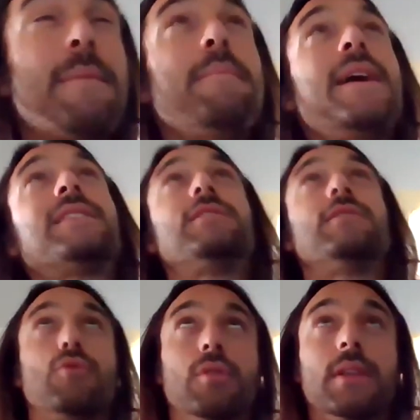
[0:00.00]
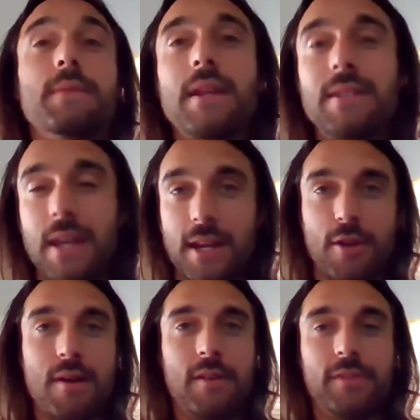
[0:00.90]
massive role in maintaining
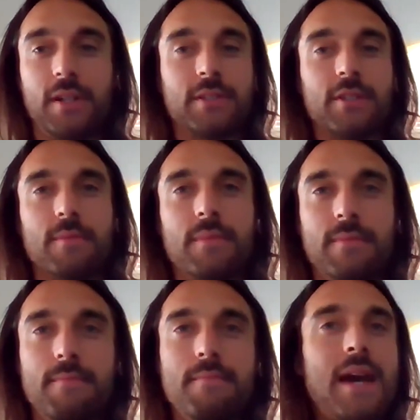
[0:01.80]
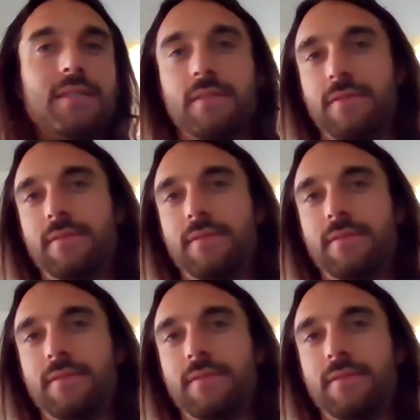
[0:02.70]
our health long-term. Massive.